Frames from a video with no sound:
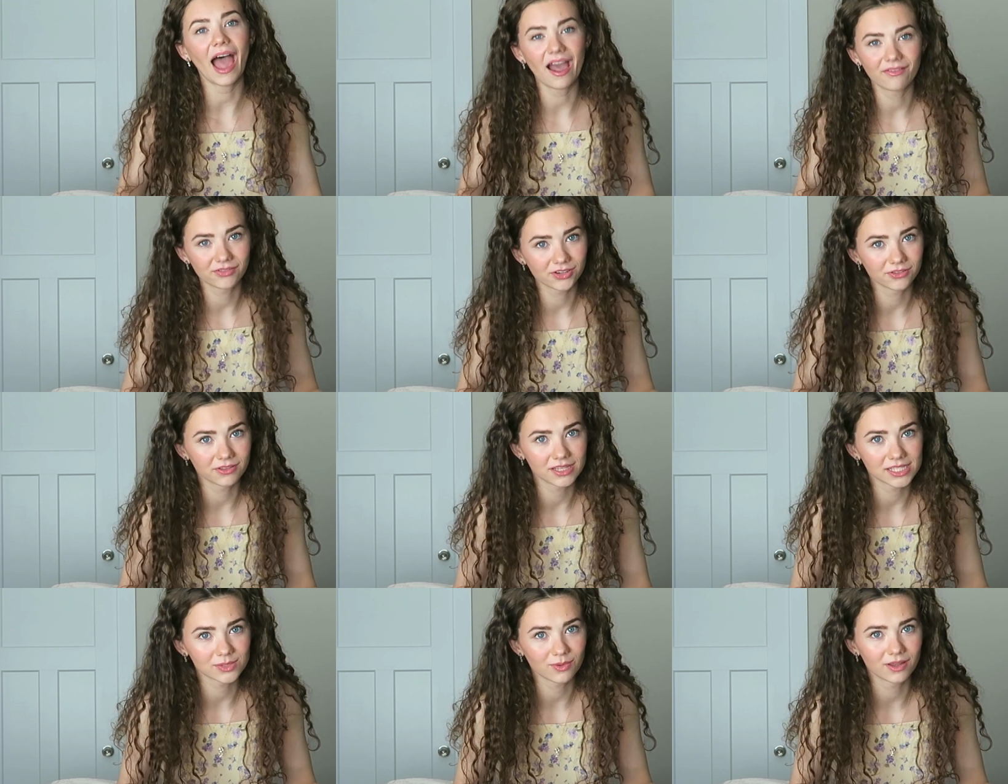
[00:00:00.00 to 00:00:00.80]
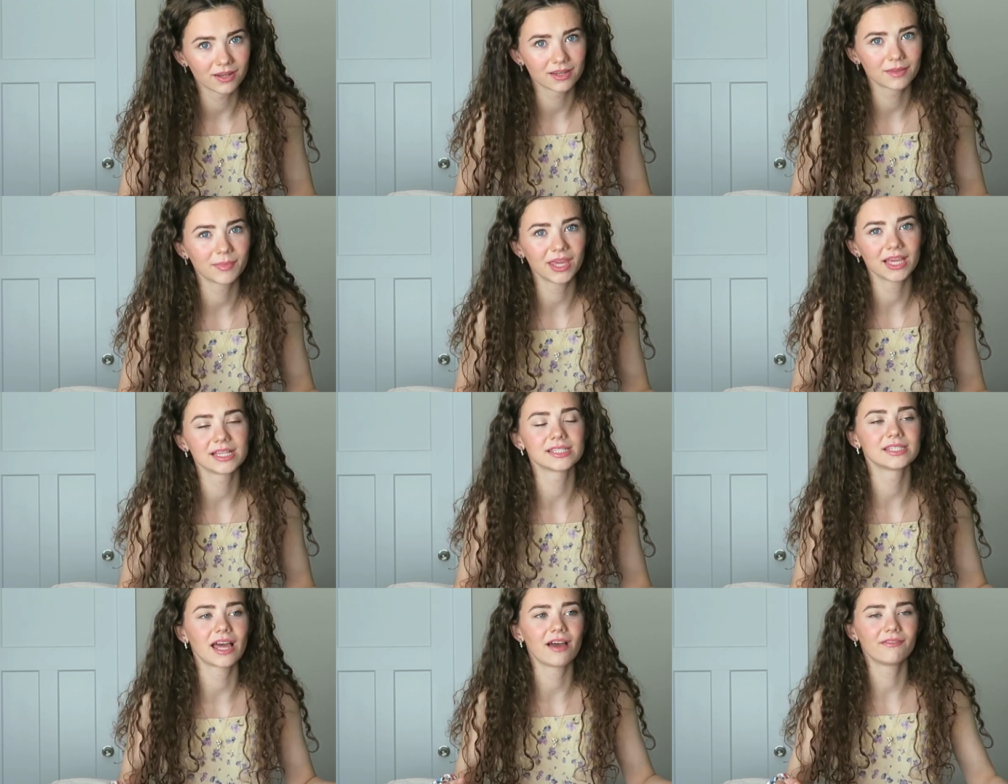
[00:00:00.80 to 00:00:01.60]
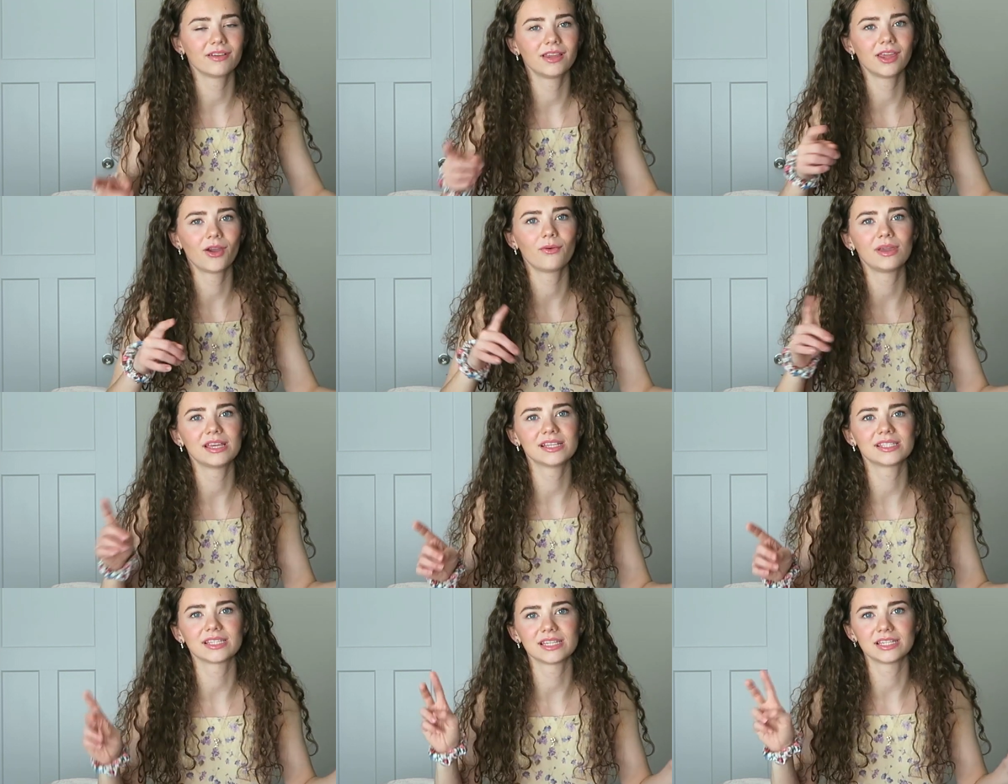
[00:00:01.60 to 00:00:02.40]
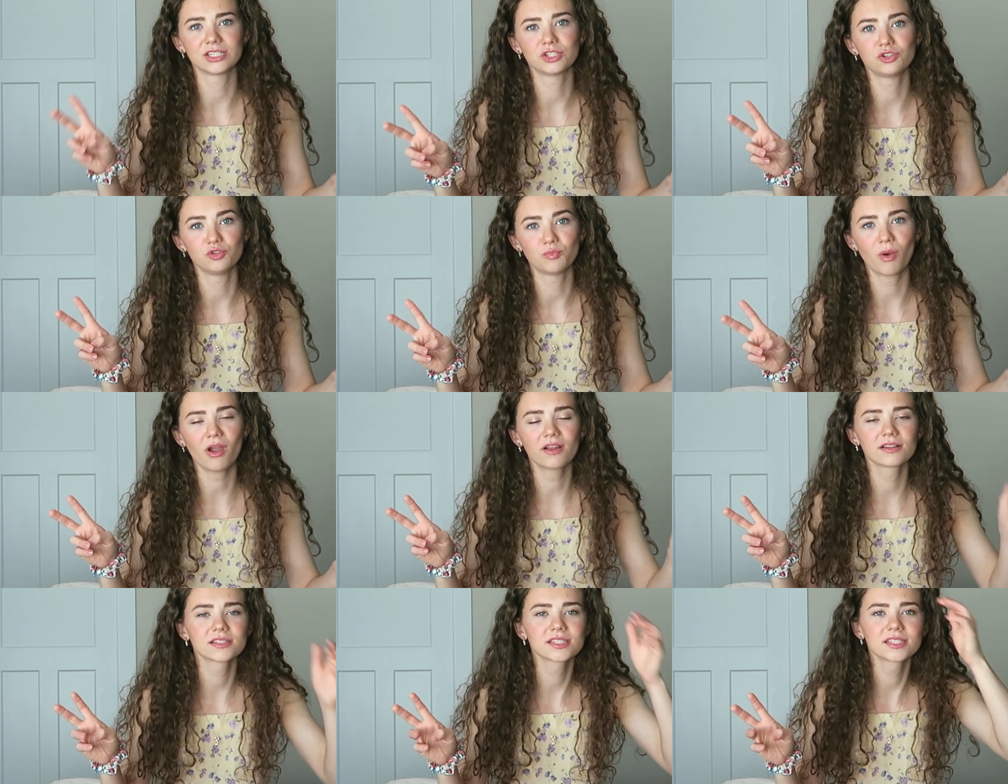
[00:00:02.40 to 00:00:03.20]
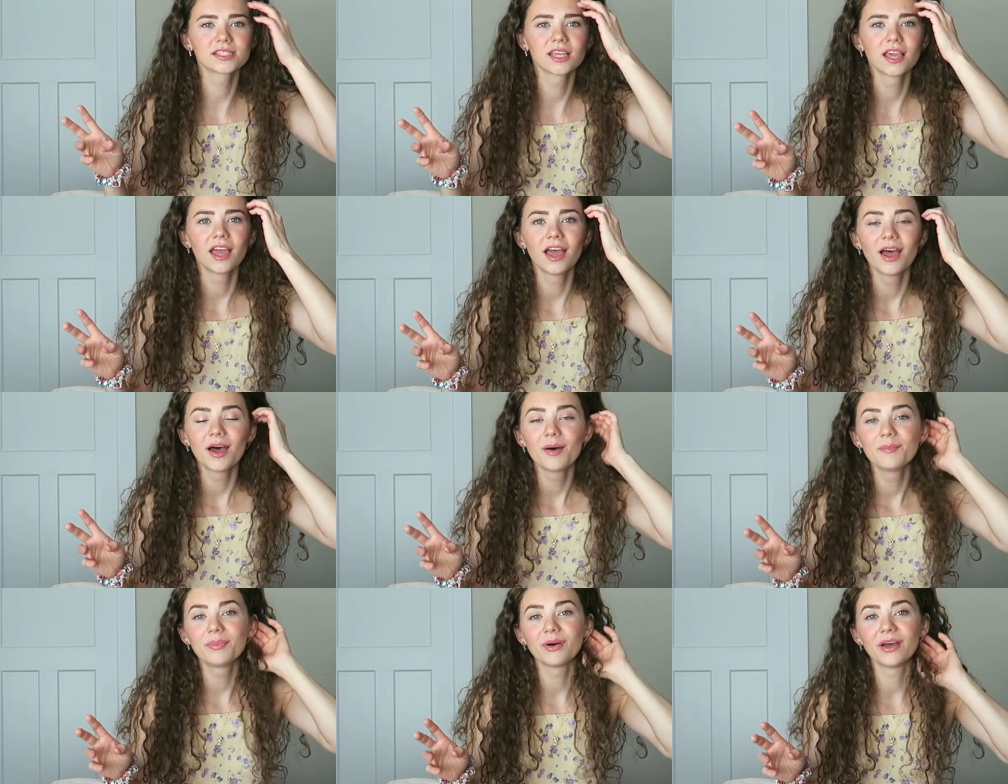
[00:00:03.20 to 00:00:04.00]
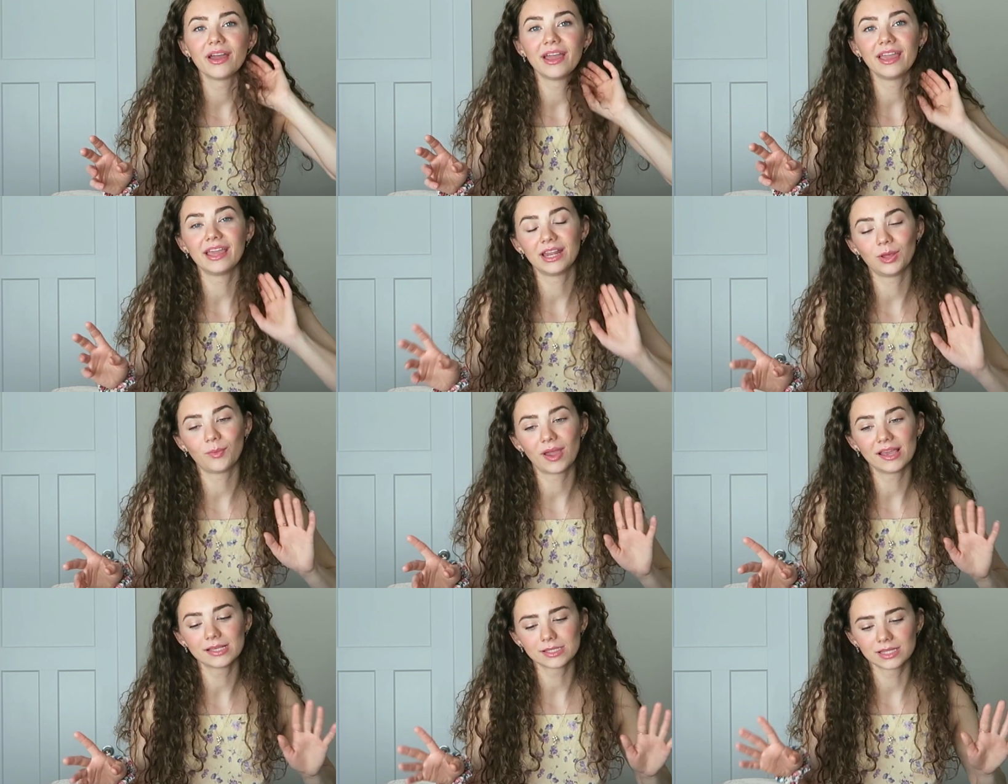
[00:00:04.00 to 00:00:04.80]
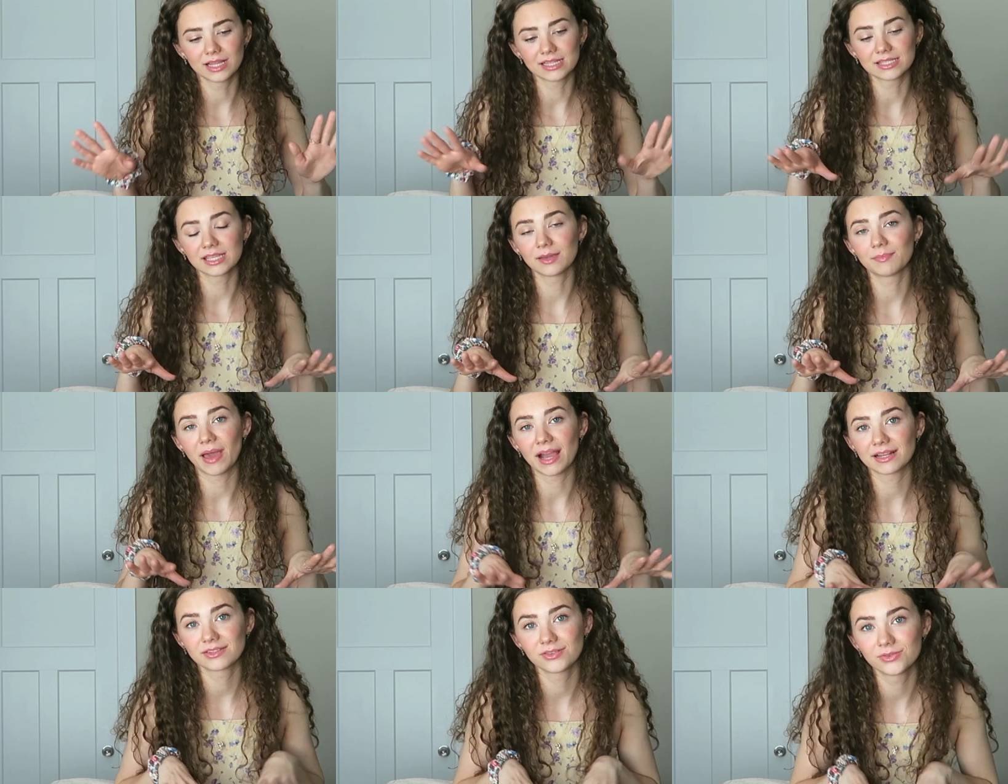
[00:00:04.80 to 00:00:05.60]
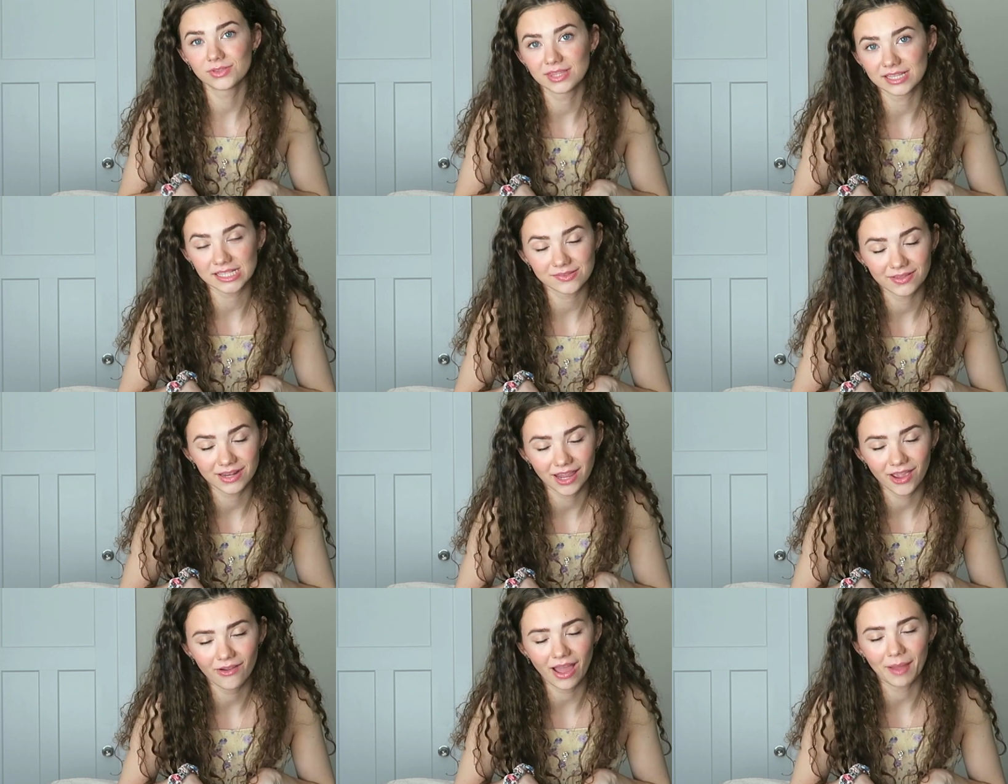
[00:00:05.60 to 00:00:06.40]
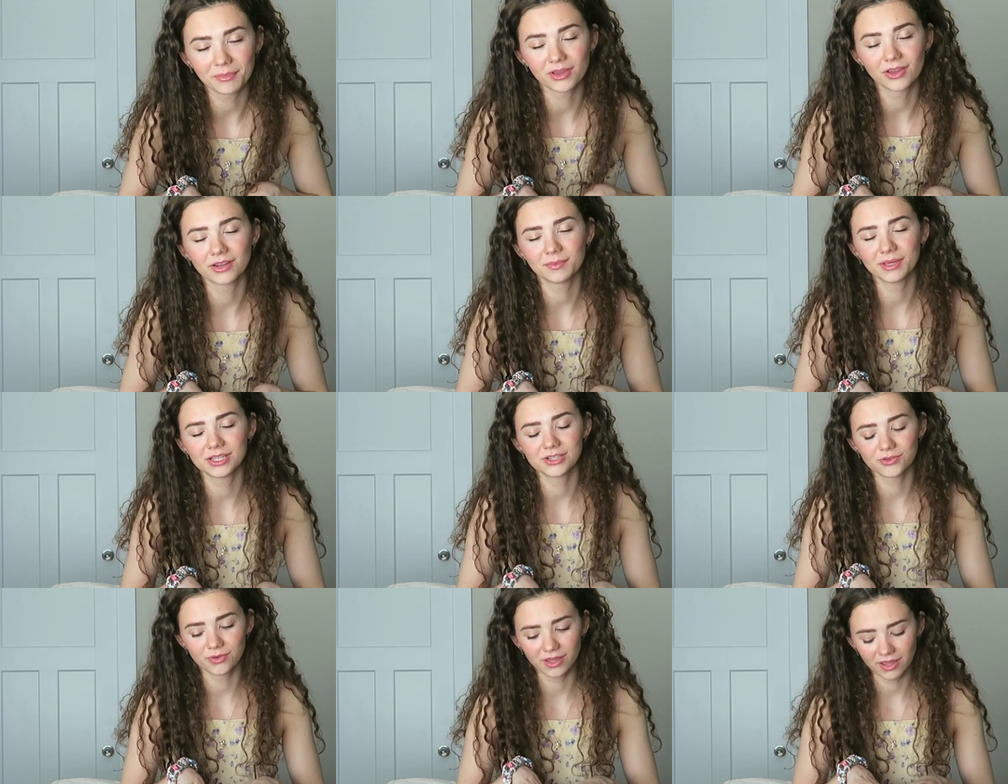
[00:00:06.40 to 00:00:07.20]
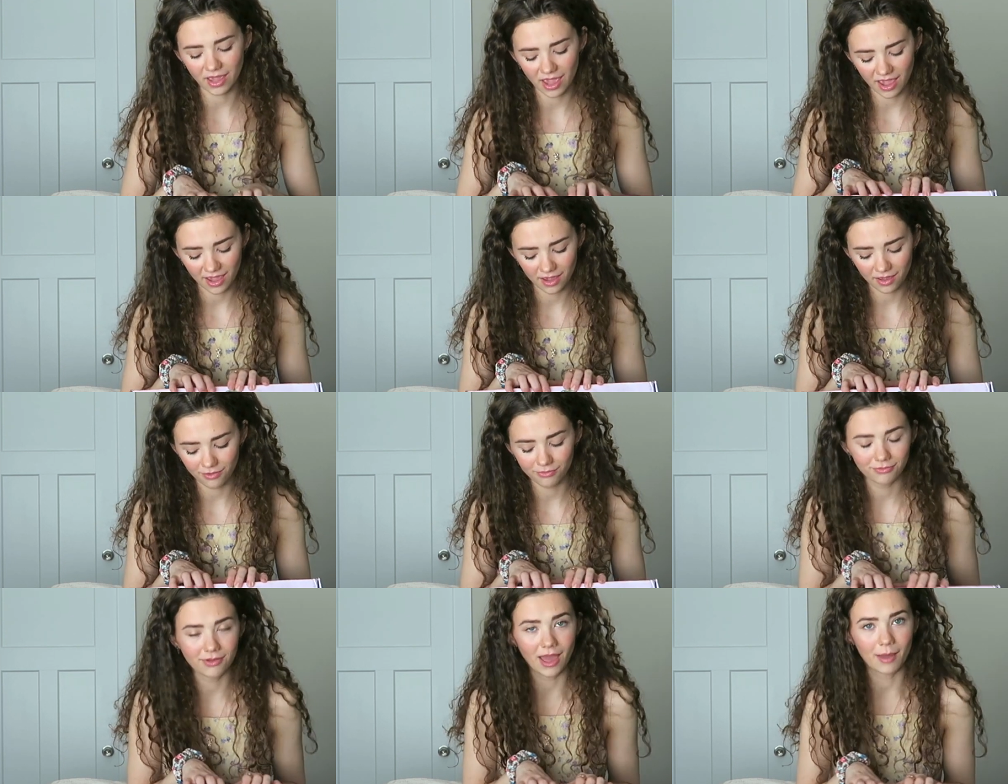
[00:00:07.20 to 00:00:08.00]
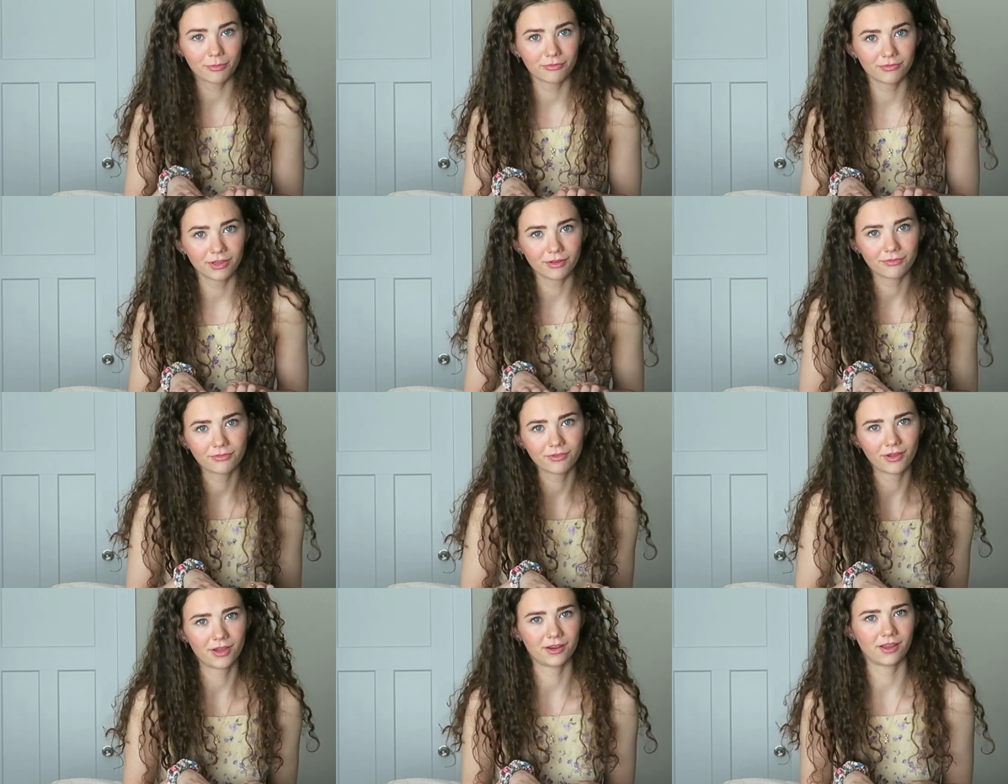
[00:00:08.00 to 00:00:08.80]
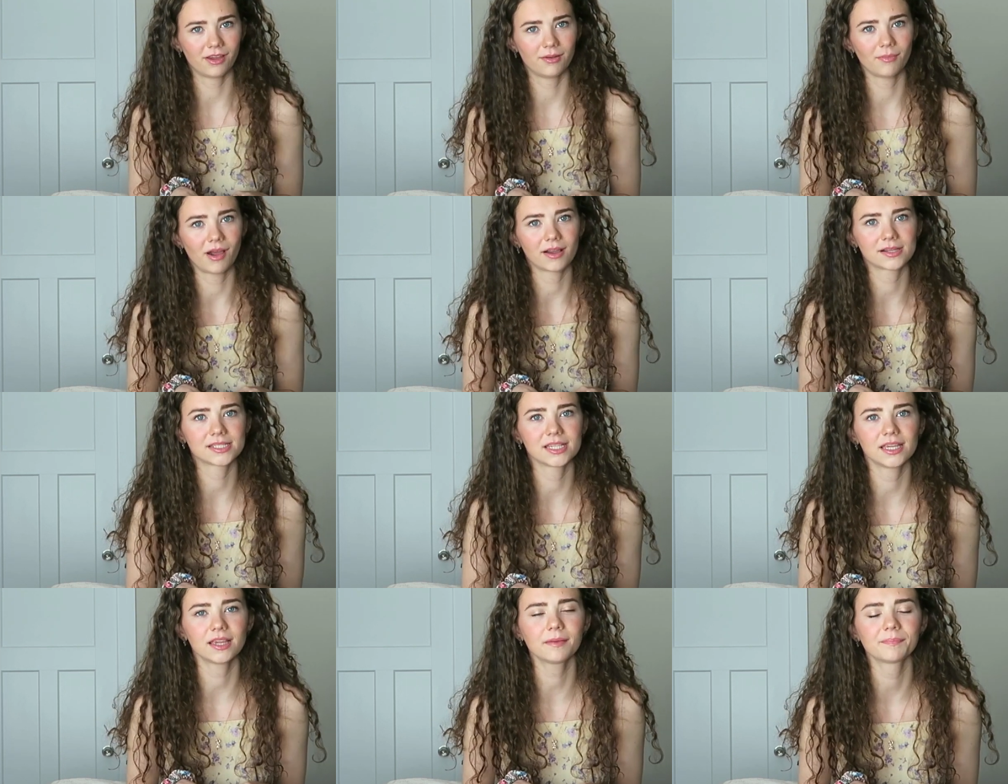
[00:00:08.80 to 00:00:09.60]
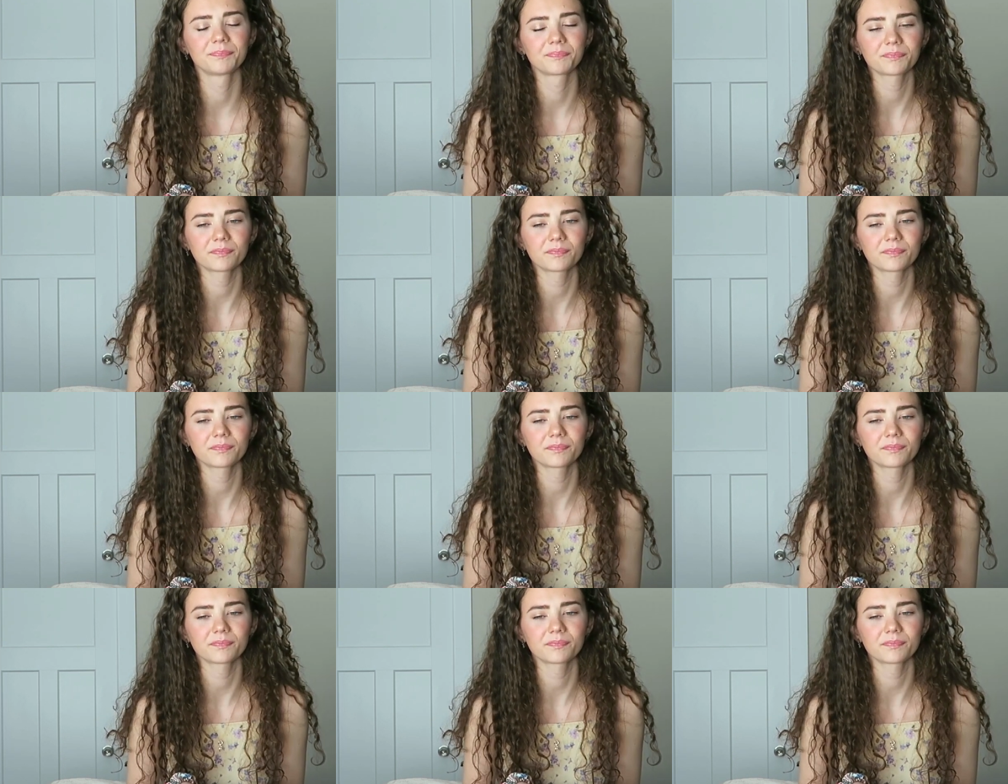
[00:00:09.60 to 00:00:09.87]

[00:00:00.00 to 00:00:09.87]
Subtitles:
after this one because that video is in 2 parts. But anyways, let's get back to this video. I'm going to be doing a FabFitFun unboxing.